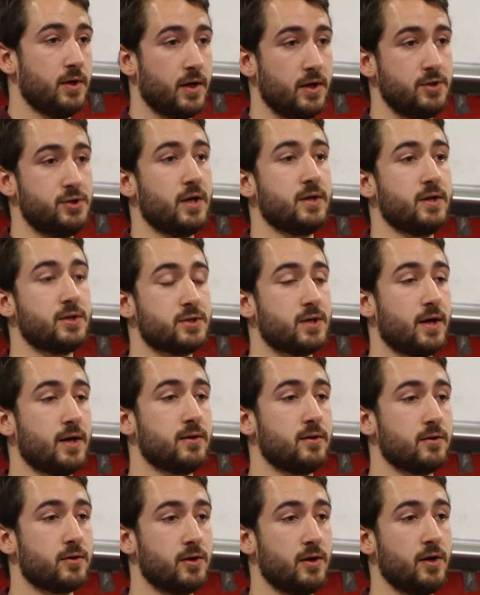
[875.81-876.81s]
a
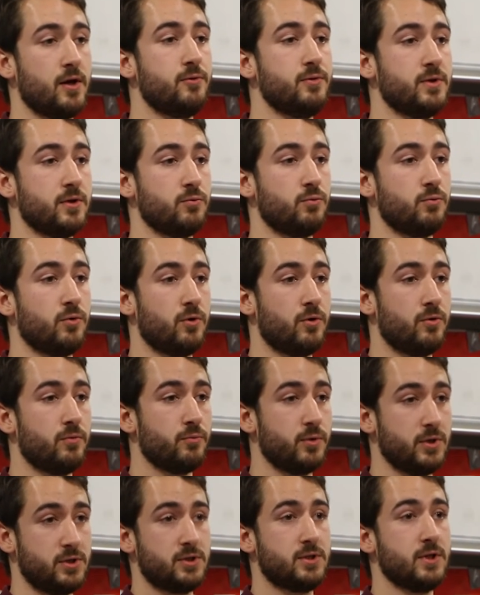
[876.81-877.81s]
genocidal colonial war,
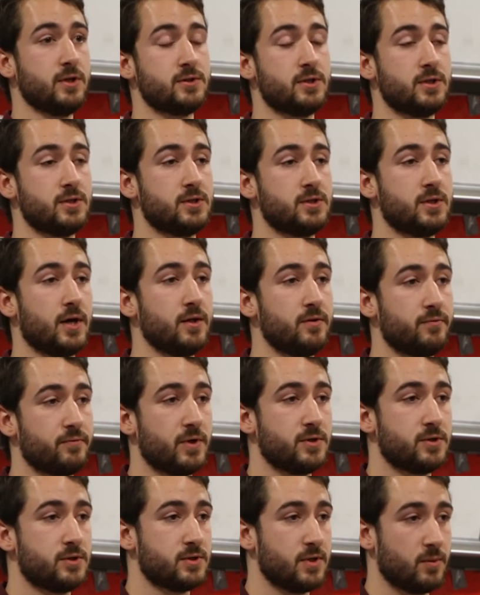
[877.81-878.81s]
which still to this day the
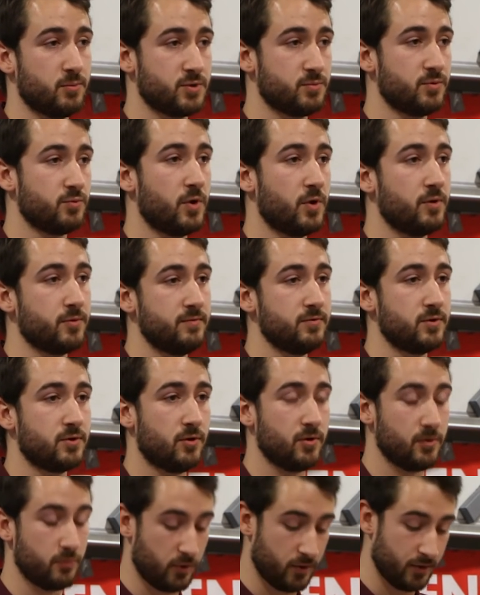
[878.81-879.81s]
French establishment won't even
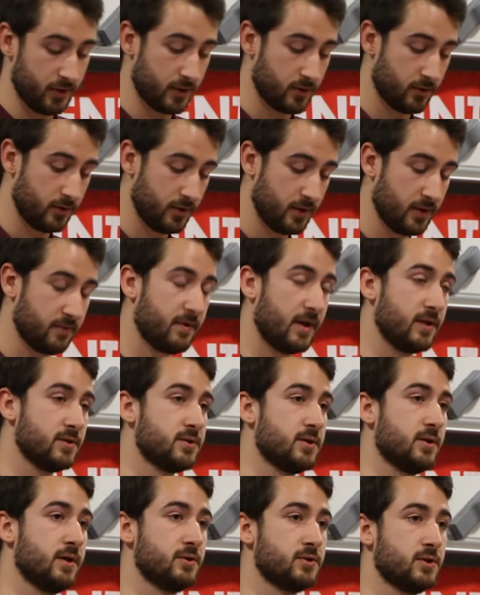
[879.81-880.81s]
call a war, they call it the
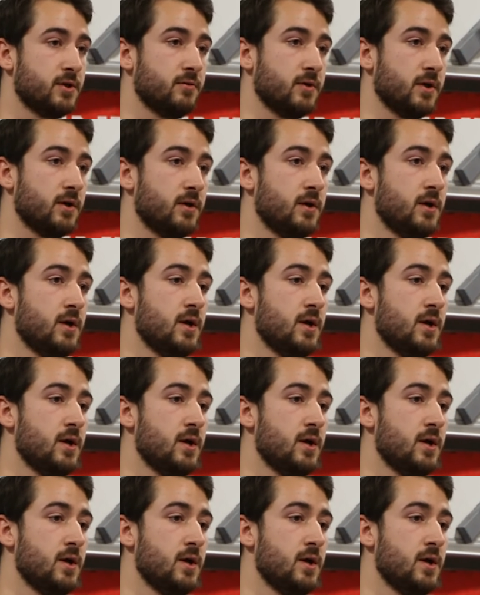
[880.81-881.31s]
events in Algeria.